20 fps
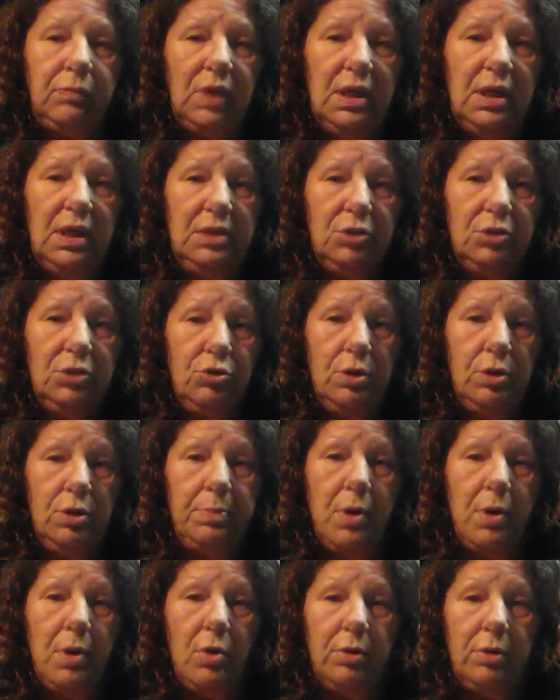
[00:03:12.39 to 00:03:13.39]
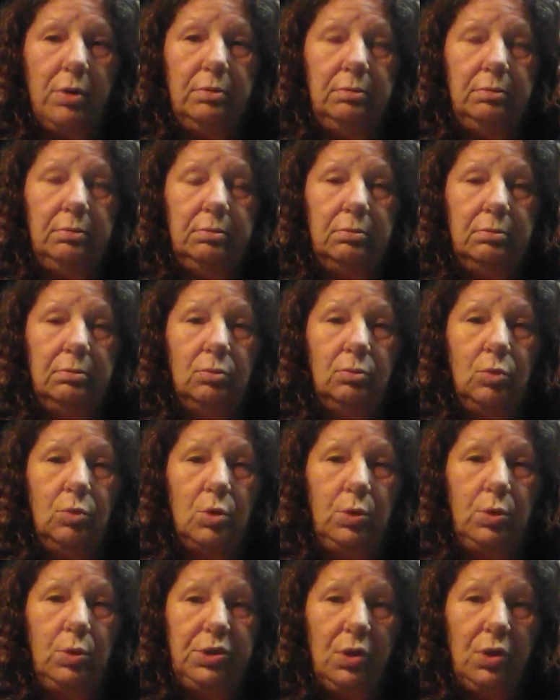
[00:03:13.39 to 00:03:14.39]
in the grill park where
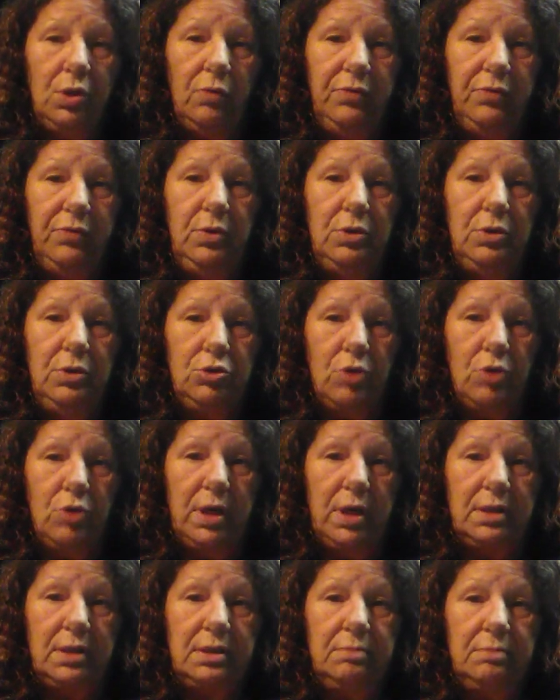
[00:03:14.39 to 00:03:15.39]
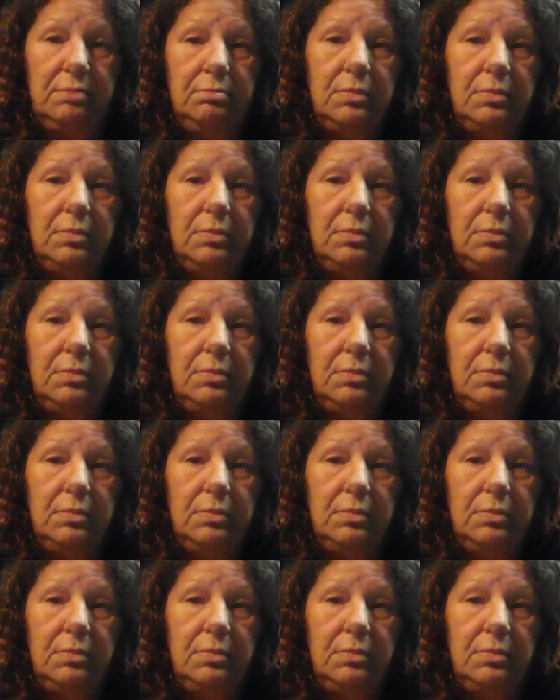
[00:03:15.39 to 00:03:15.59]
we sold food and drinks.